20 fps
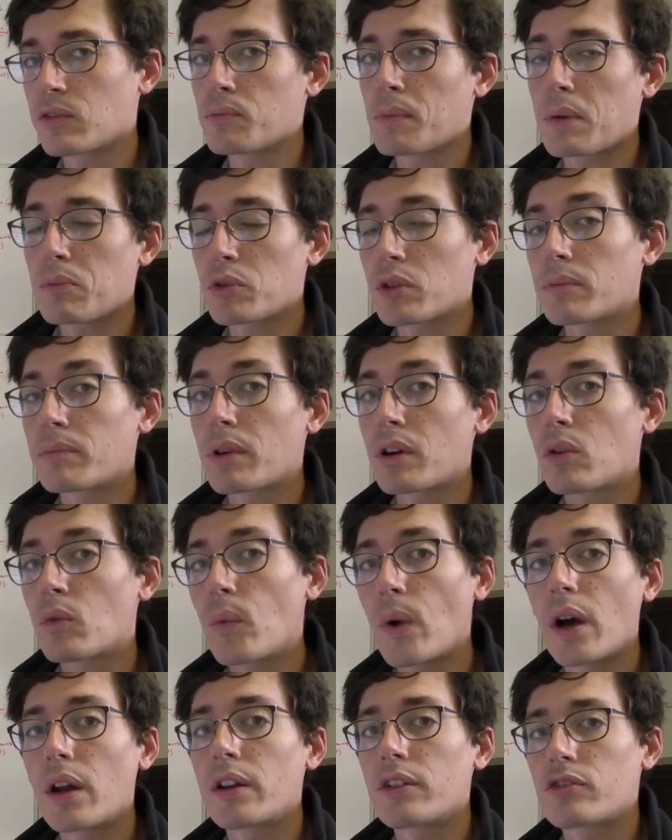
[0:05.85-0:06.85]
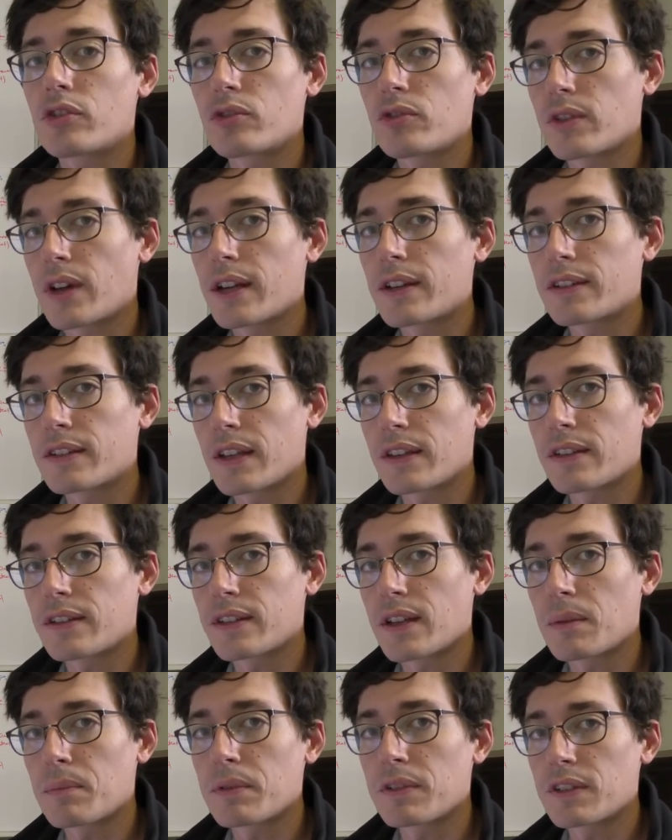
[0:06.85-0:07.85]
Remember in part one, I showed you how to set
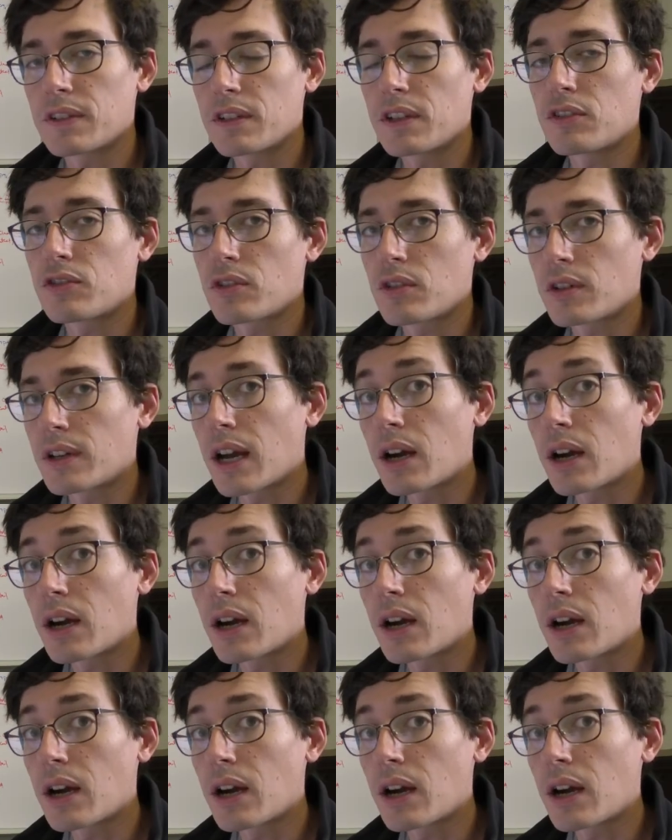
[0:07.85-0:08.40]
this up as a teacher.